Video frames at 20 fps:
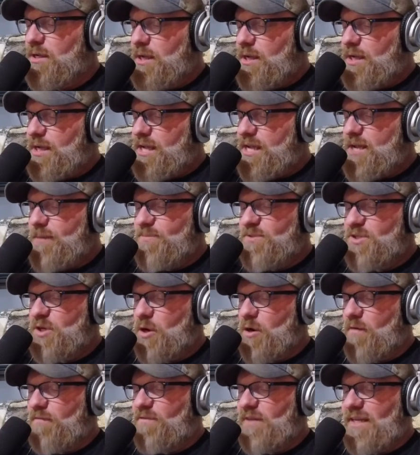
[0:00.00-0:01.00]
he
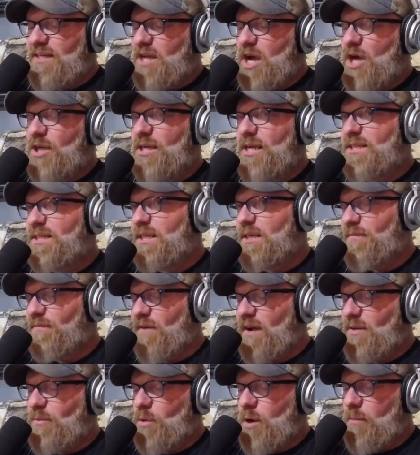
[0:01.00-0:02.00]
observed an
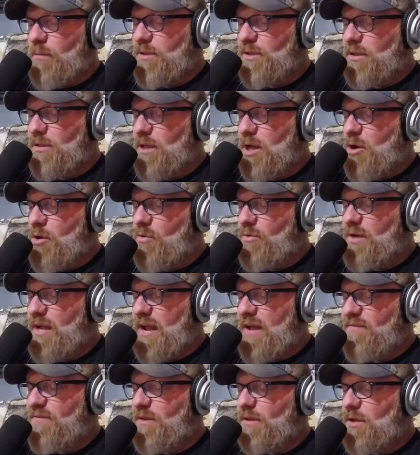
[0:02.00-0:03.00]
unidentified woman alone
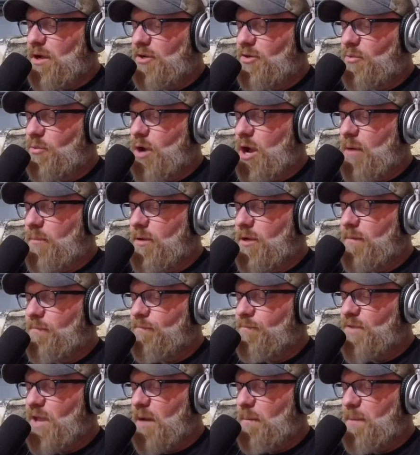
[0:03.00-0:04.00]
in the laundroma,
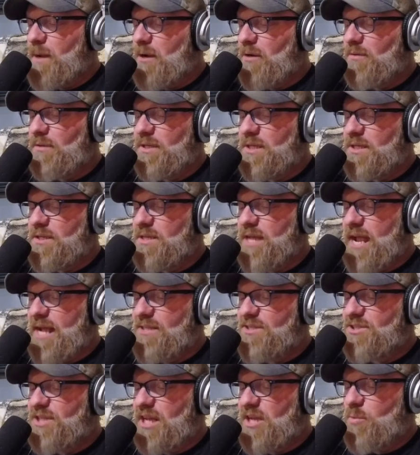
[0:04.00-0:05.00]
apparently
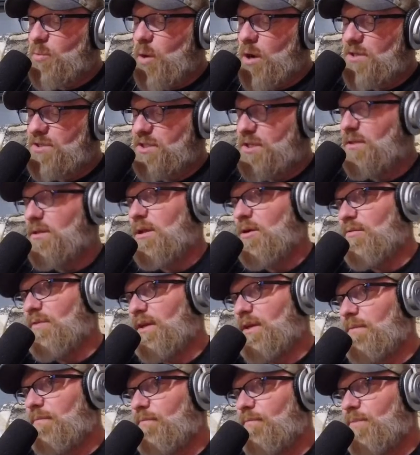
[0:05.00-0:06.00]
engaged in washing clothing.
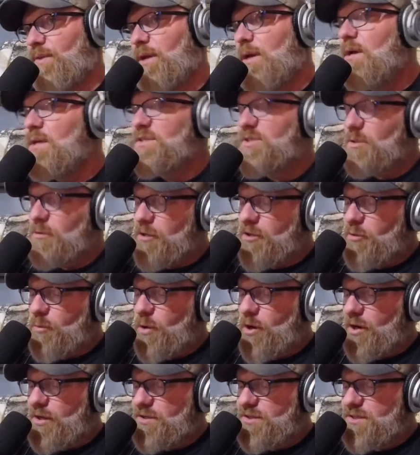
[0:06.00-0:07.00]
So in other
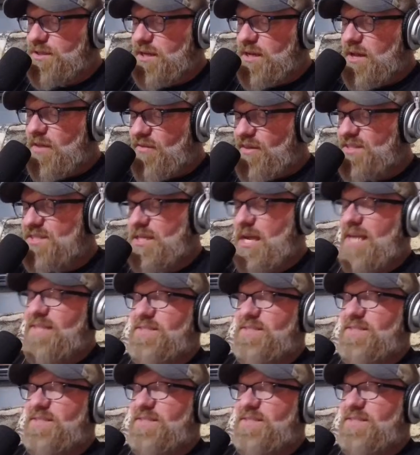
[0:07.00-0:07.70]
words, this guy